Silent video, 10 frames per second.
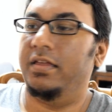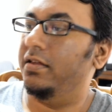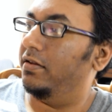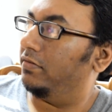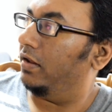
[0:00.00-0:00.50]

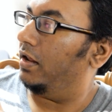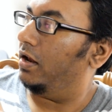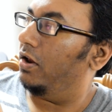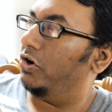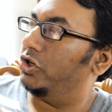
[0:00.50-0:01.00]
is a
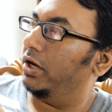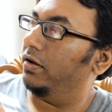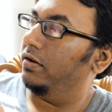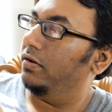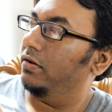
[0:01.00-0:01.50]

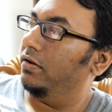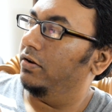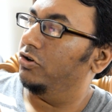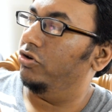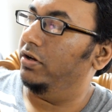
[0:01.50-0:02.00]
Logic
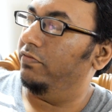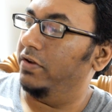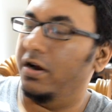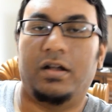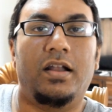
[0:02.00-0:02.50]
3D
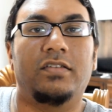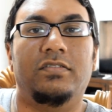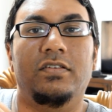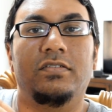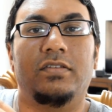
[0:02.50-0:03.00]
VR
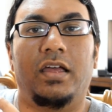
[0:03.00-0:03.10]
glasses.